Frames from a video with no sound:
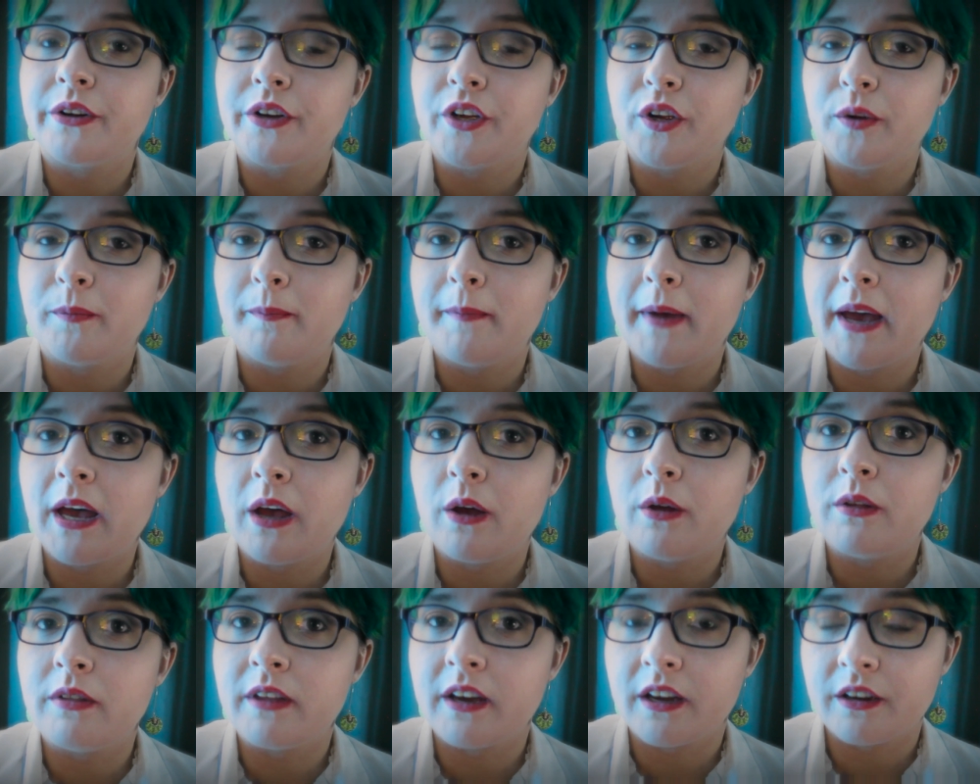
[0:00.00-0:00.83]
out your
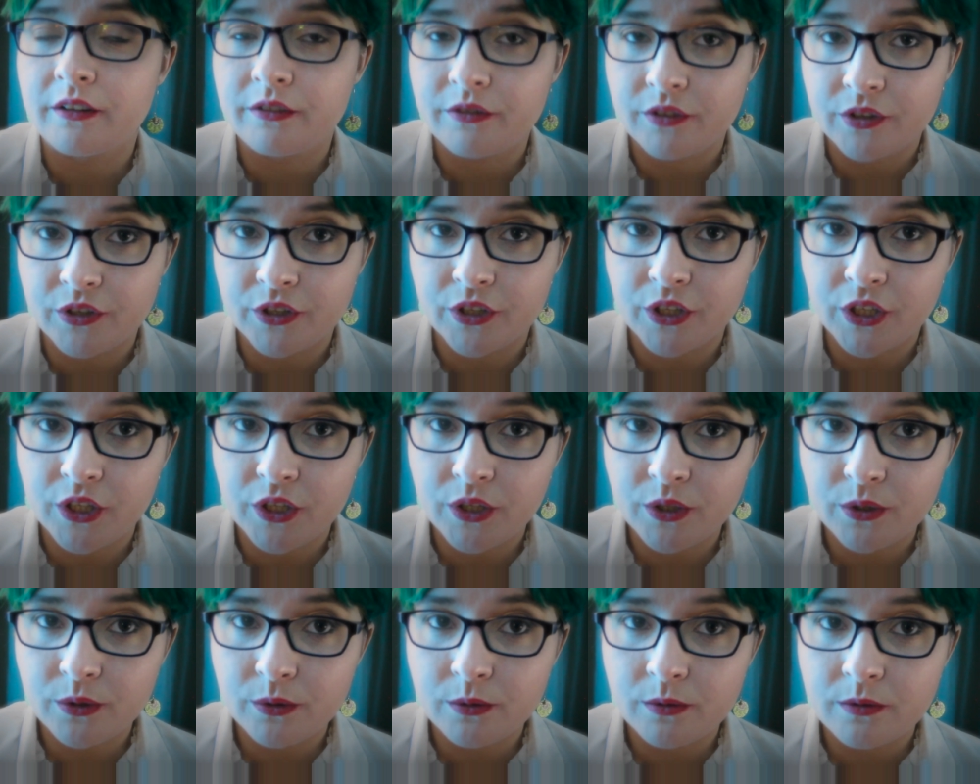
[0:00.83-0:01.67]
mouth after
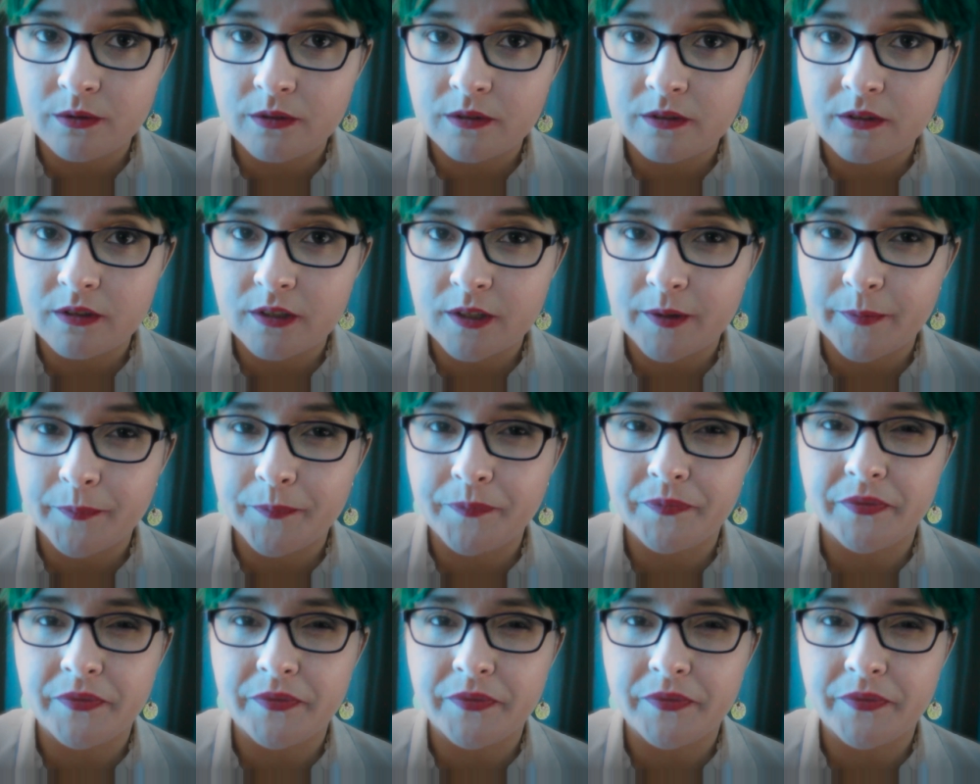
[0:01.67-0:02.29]
use.